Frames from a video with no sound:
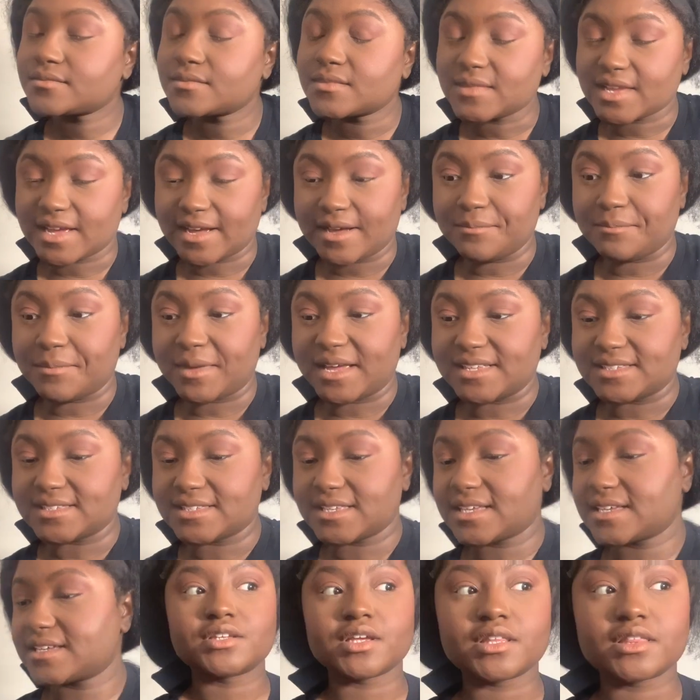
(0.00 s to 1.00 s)
I'm
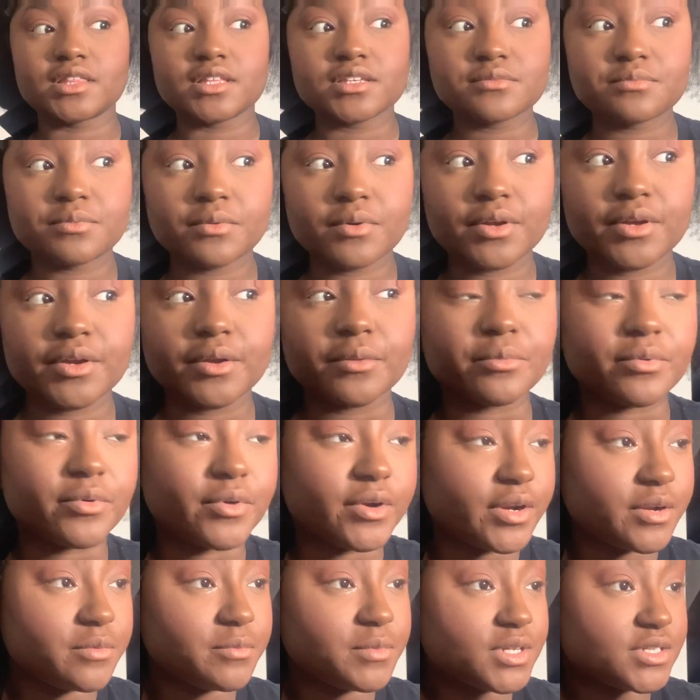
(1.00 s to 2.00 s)
basic. At this point, you're
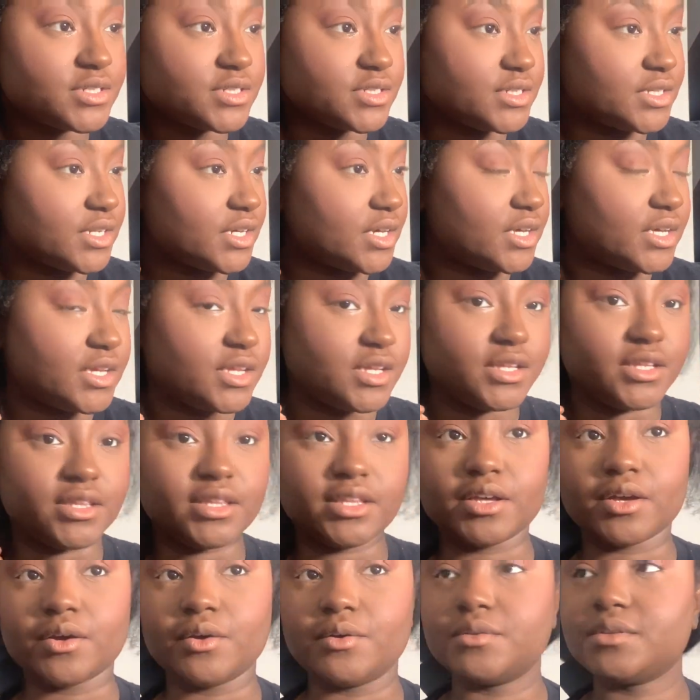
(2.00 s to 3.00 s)
pretty much done.
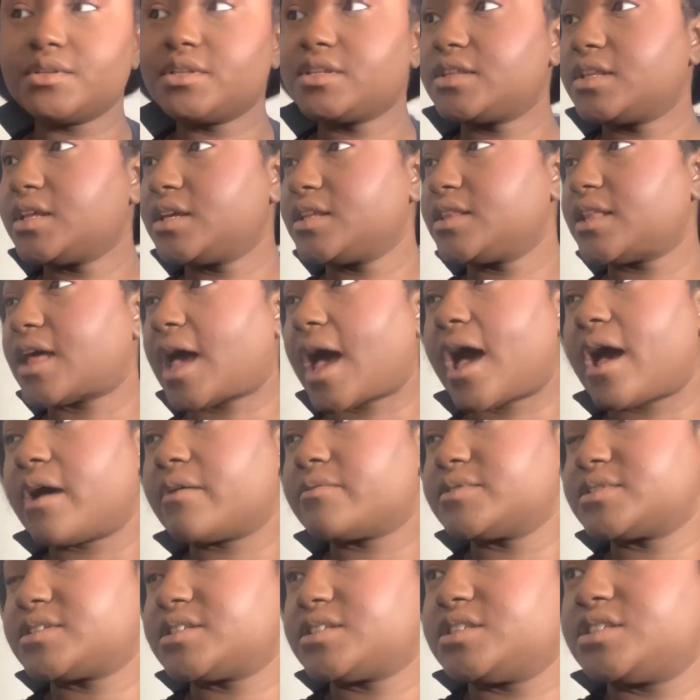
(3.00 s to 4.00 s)
The only thing that I
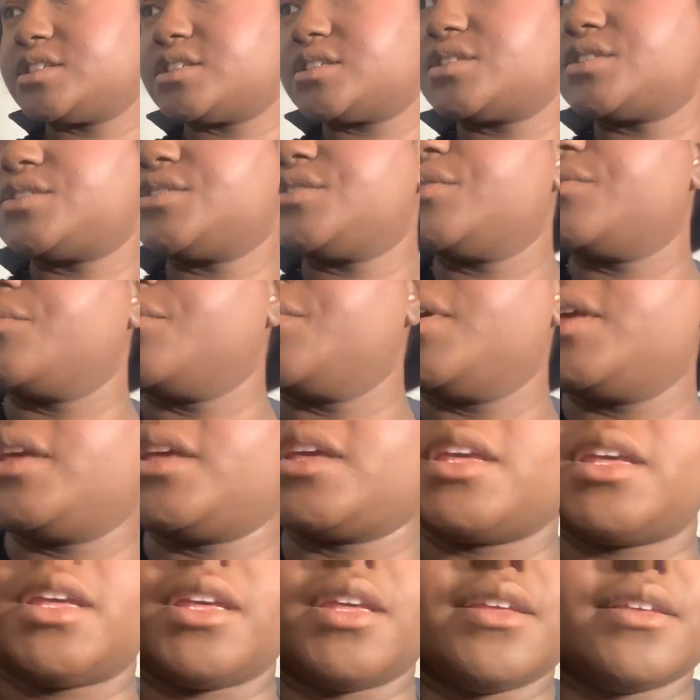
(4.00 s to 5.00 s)
would suggest doing
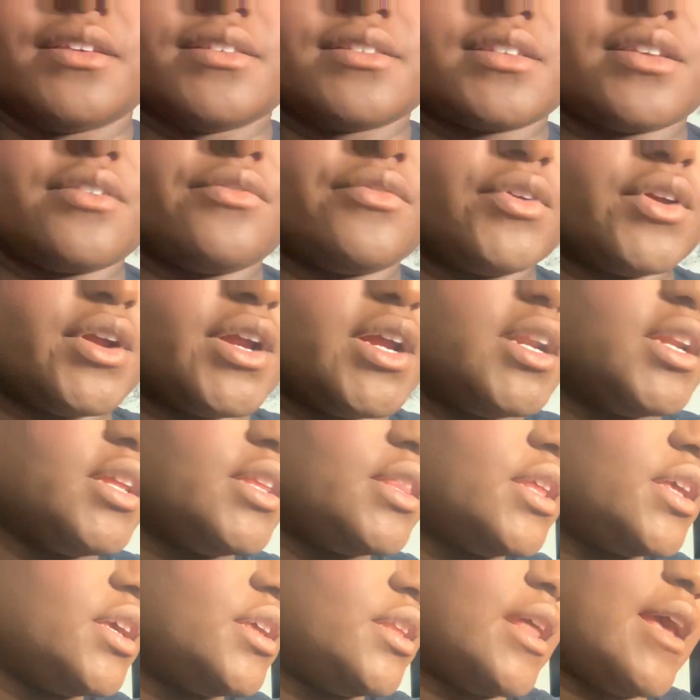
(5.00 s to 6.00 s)
is if you're
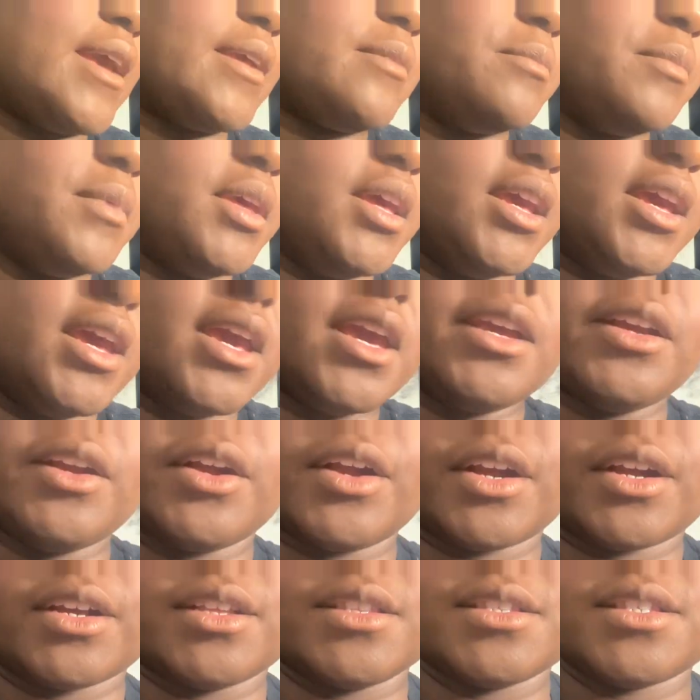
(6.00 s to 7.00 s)
anything like me and your
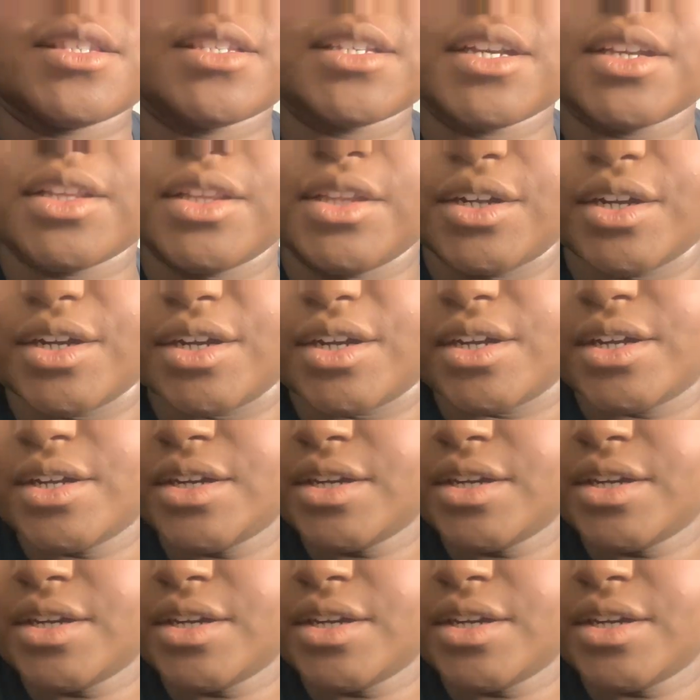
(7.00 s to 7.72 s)
concealer